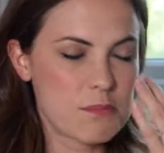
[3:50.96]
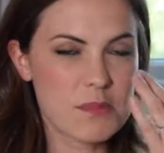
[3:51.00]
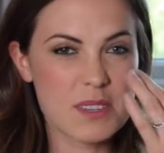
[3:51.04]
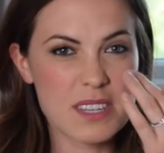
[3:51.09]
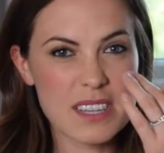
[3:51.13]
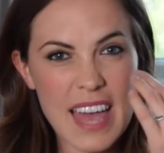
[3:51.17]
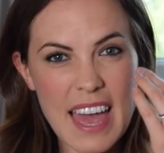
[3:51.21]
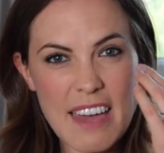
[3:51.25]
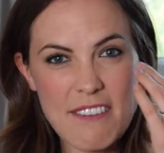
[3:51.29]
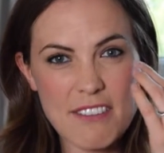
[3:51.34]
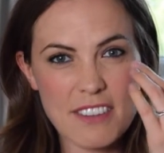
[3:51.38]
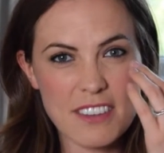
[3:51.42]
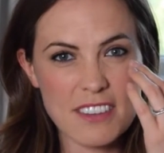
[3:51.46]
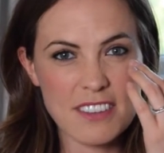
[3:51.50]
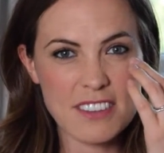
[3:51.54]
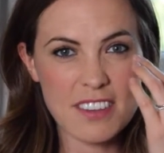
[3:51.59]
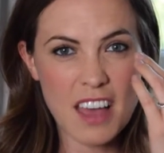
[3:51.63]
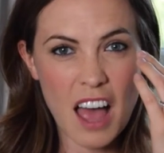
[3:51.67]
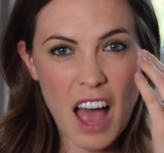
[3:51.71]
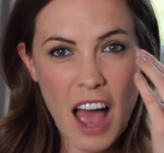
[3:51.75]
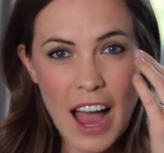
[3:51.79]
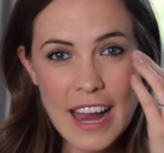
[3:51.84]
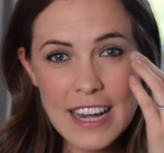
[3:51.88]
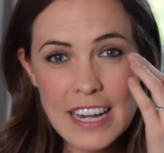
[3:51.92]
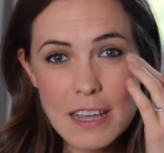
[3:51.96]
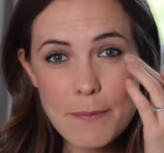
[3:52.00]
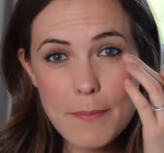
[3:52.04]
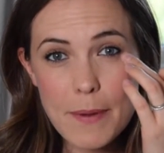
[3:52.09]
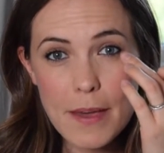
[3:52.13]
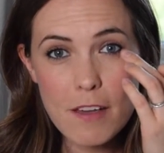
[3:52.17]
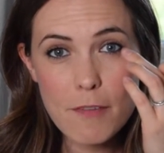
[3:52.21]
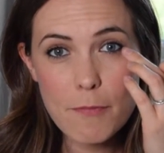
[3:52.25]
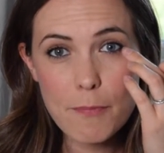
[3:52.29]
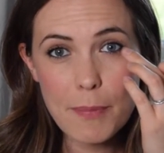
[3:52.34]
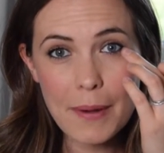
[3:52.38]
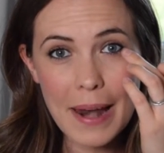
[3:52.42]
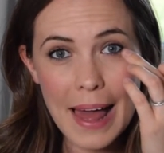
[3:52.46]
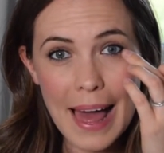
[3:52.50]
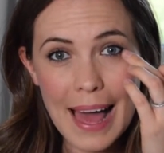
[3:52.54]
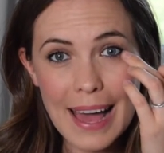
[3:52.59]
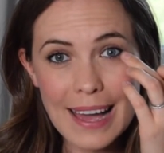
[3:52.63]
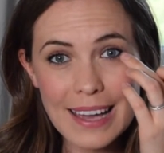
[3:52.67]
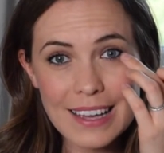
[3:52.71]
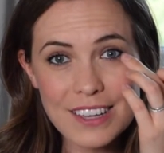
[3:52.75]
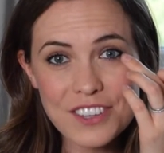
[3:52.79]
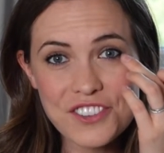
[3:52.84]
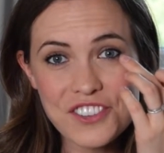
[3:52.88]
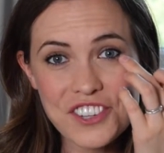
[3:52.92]
gave a tiny bit of
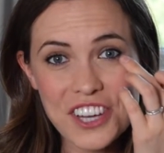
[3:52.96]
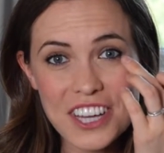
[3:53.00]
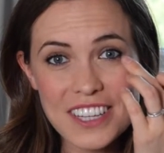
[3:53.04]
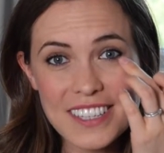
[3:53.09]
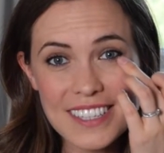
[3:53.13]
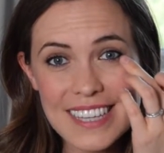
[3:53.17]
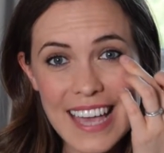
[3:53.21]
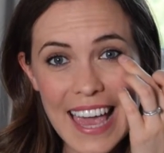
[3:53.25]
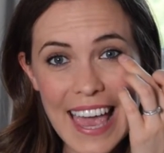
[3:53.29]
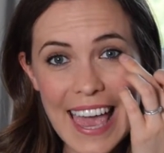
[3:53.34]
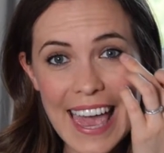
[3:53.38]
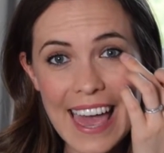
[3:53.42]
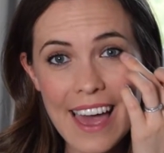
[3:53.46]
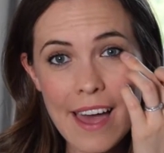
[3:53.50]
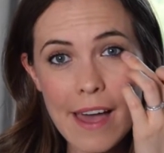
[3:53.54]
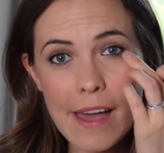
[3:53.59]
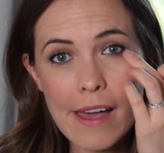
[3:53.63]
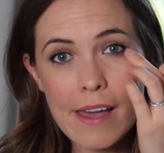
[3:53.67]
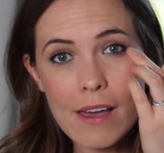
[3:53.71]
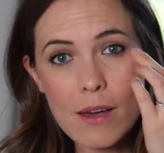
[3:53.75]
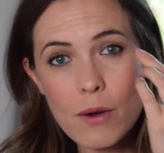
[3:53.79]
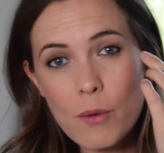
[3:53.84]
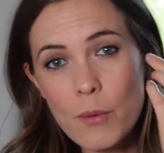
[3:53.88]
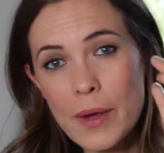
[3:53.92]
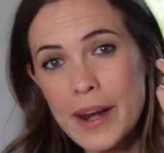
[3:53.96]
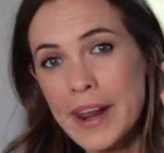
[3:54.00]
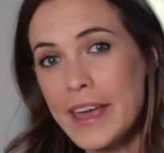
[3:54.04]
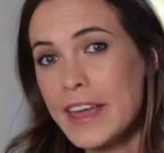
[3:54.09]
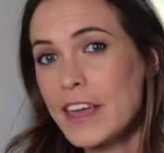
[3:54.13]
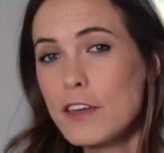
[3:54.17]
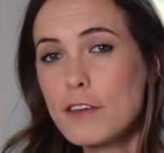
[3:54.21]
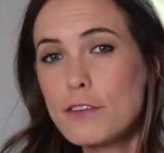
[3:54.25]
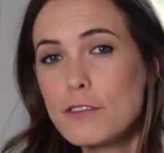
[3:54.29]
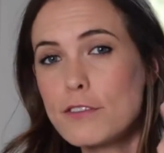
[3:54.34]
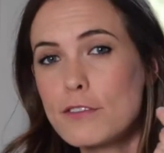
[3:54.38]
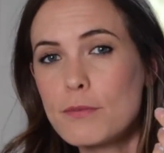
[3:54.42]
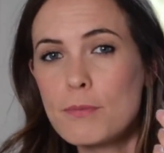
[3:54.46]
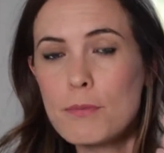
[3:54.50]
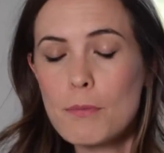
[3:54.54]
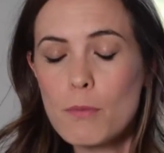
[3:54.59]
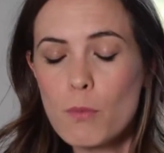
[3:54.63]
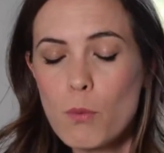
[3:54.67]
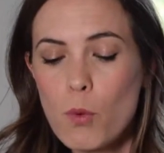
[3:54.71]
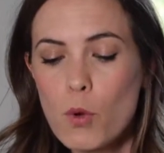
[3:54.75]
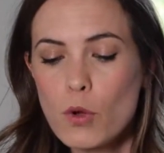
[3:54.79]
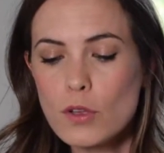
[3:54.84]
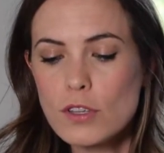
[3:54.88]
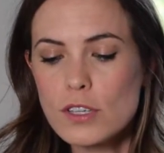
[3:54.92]
black just here when I used
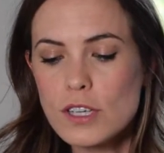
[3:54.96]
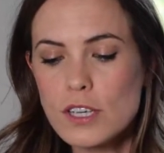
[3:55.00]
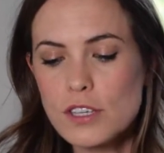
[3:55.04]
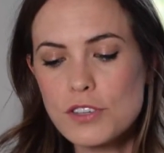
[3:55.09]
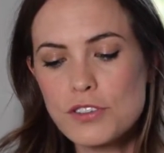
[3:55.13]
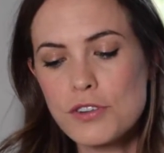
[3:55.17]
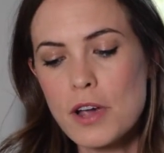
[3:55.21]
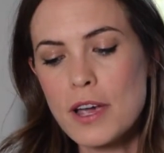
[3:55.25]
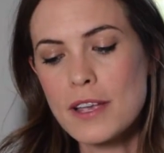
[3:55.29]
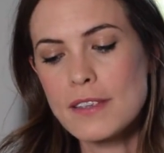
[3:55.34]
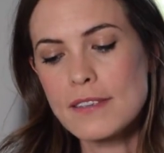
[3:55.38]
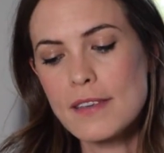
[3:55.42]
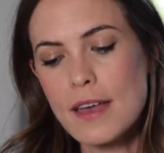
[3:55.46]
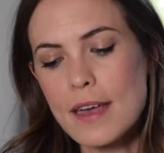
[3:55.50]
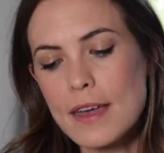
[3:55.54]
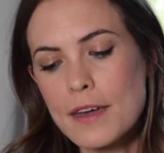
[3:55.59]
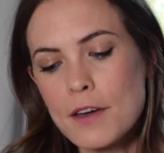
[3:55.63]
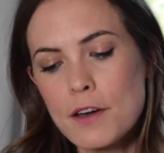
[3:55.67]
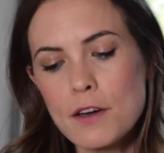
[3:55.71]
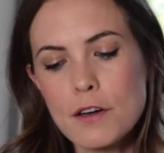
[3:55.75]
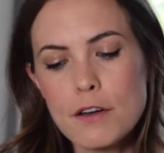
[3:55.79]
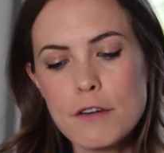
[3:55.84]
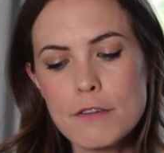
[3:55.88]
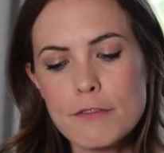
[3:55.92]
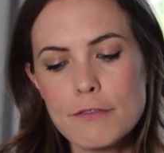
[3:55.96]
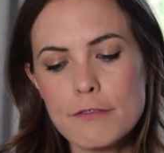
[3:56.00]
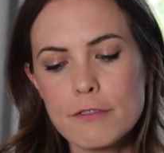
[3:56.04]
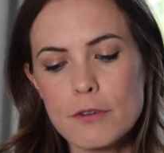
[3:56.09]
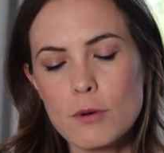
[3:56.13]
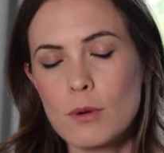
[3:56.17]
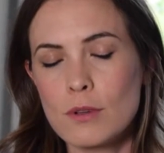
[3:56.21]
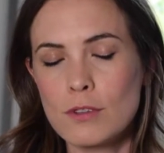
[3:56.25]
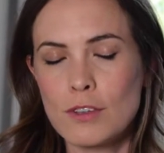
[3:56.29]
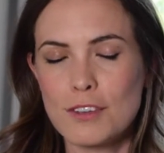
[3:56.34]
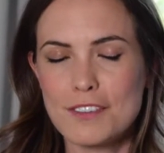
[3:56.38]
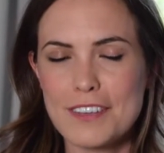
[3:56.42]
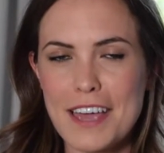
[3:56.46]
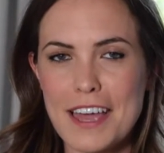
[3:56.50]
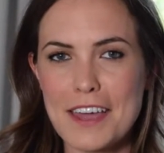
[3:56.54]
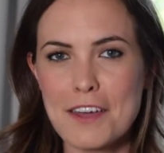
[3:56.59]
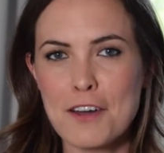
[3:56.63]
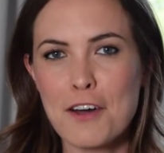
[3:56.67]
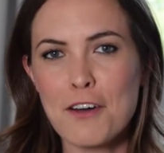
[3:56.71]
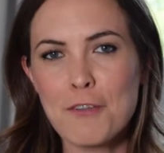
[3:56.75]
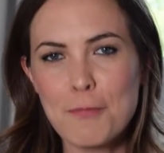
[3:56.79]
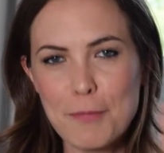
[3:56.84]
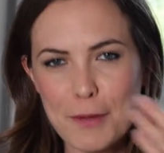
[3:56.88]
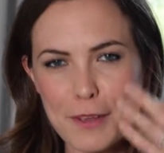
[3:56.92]
water to try and take it off, or not take
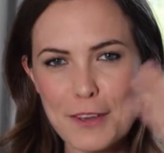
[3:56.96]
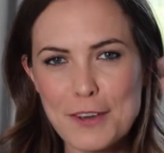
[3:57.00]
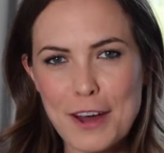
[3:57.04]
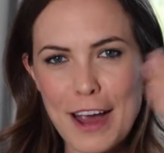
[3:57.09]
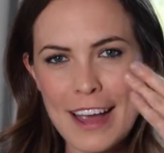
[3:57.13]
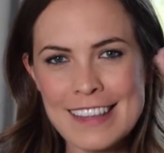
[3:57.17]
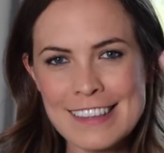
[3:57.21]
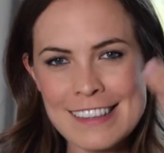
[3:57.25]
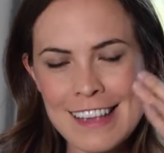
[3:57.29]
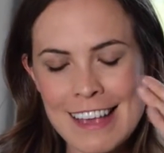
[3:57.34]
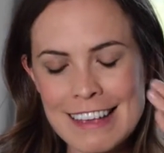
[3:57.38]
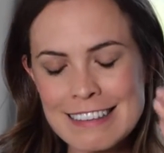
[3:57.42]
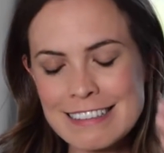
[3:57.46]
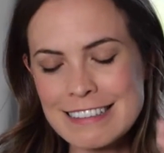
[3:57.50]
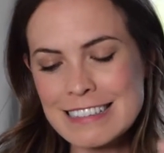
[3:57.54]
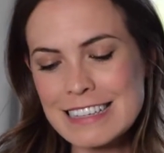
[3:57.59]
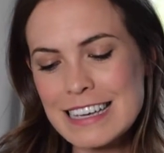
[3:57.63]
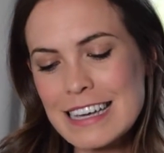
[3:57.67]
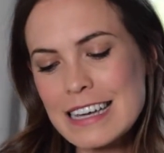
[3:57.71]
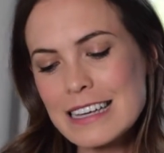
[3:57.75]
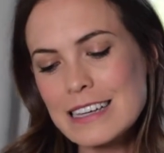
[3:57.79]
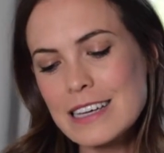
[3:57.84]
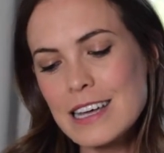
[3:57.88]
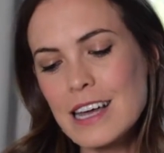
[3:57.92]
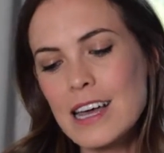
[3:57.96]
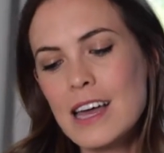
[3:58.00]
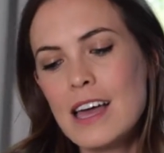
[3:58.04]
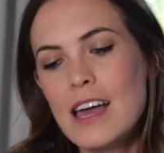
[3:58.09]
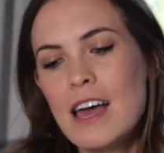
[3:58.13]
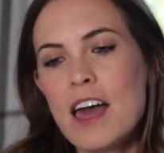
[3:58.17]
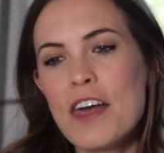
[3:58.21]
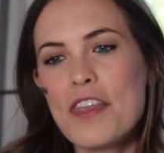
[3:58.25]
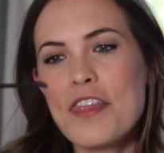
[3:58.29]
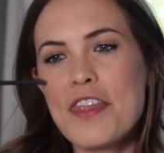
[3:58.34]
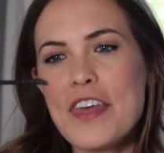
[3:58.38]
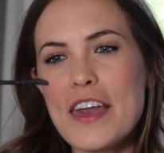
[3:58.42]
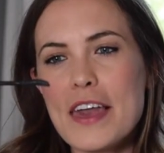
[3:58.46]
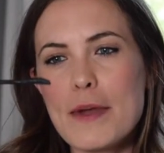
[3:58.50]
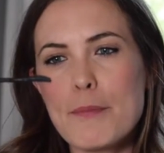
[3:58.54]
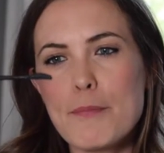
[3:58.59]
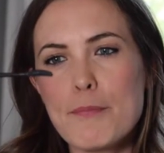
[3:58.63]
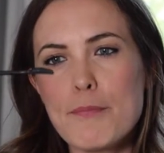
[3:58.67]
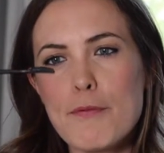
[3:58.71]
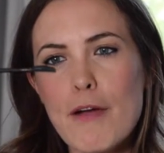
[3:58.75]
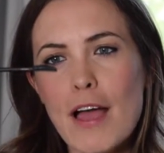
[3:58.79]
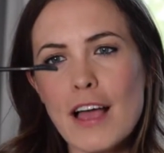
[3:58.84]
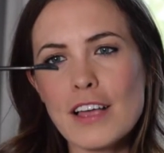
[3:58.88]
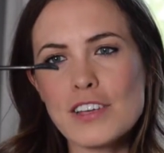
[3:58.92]
it off, but try and test it. The
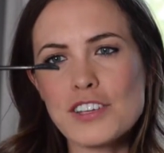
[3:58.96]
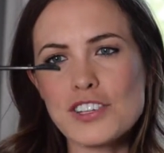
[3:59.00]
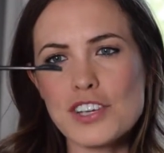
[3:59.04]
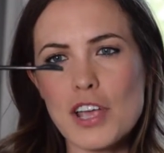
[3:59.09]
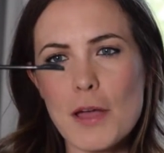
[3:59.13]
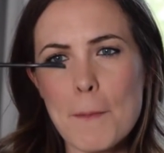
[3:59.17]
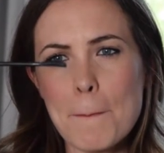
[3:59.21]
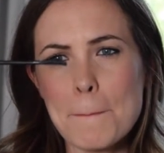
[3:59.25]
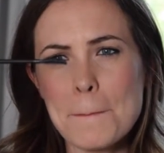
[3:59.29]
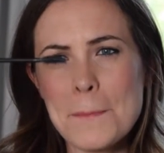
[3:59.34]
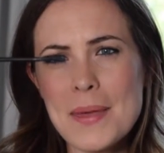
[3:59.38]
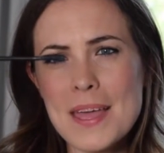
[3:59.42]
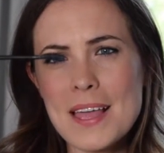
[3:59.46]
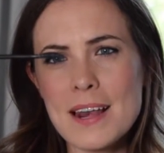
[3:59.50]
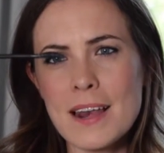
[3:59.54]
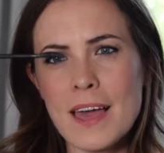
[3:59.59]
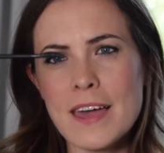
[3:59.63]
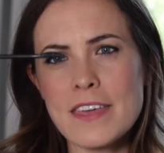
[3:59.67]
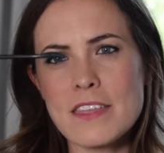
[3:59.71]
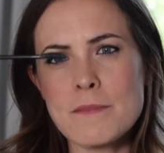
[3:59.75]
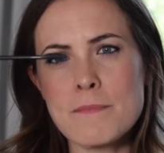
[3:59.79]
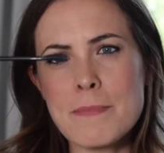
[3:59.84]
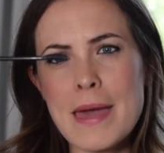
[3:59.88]
brush, a bit like the